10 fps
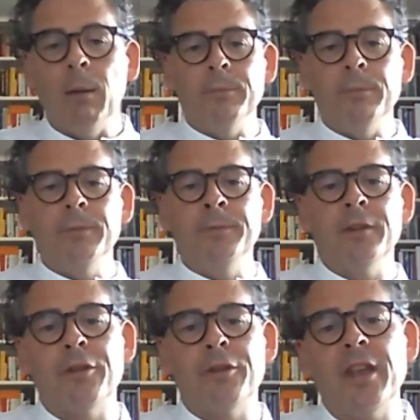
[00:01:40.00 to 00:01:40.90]

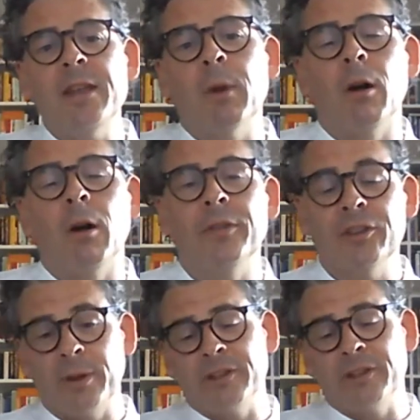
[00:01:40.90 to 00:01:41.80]
The theme
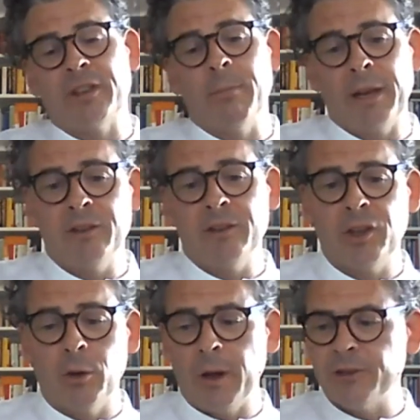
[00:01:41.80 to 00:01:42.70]
of this week's assembly
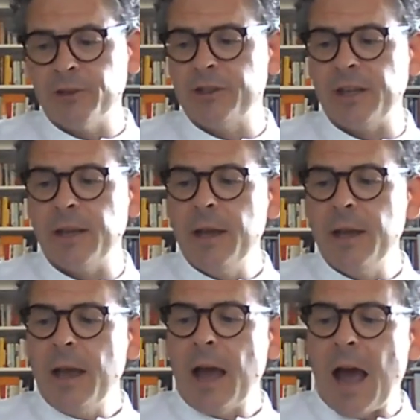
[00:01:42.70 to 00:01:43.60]
is
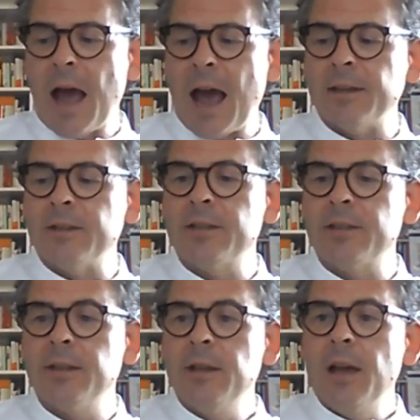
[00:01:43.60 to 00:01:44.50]
curiosity.
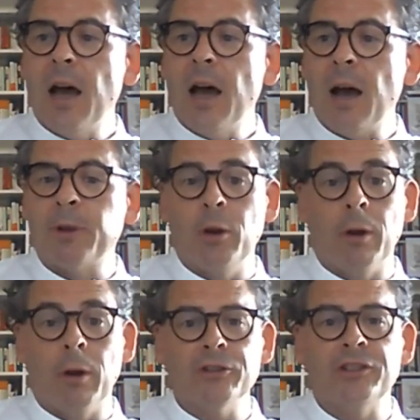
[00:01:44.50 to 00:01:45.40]
And
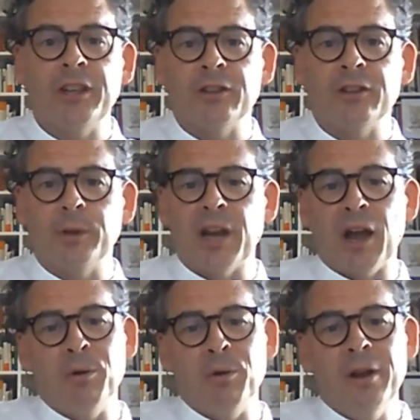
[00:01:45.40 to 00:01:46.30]
curiosity, as
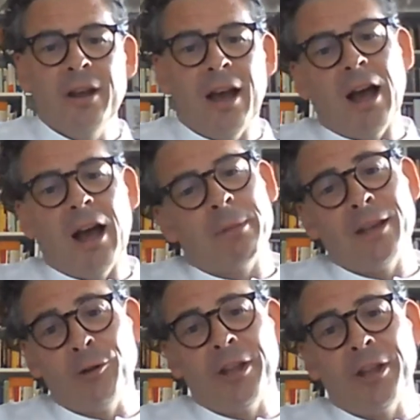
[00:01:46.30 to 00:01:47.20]
we know,
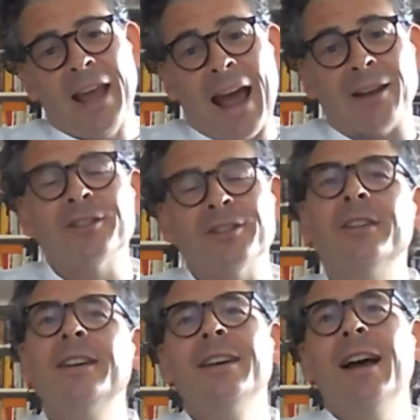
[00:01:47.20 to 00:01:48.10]
killed the cat.